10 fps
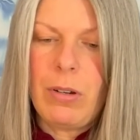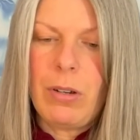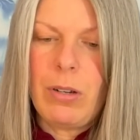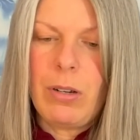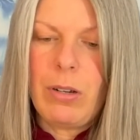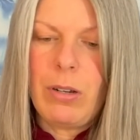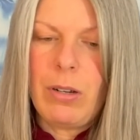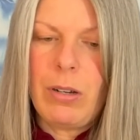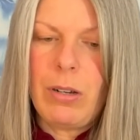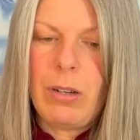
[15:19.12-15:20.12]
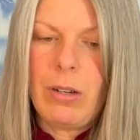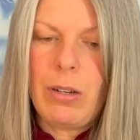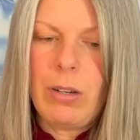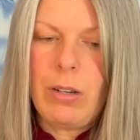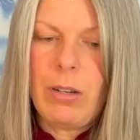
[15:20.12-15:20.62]

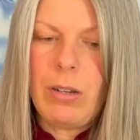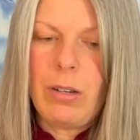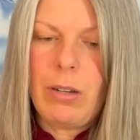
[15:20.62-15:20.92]
(silence)